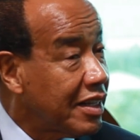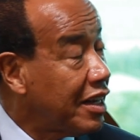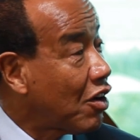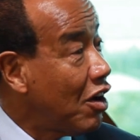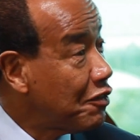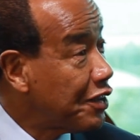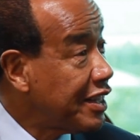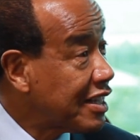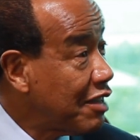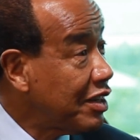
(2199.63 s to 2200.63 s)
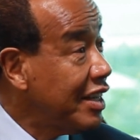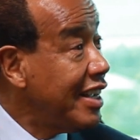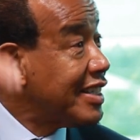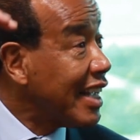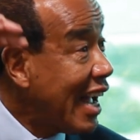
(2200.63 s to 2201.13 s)
that the confidence level
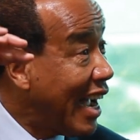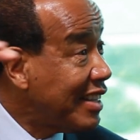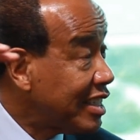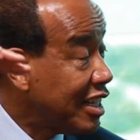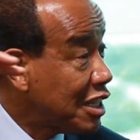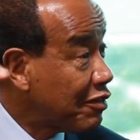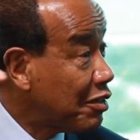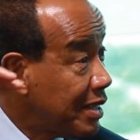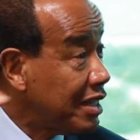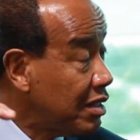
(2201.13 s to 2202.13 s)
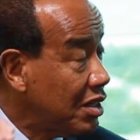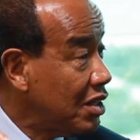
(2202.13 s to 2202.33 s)
is the highest it has ever been.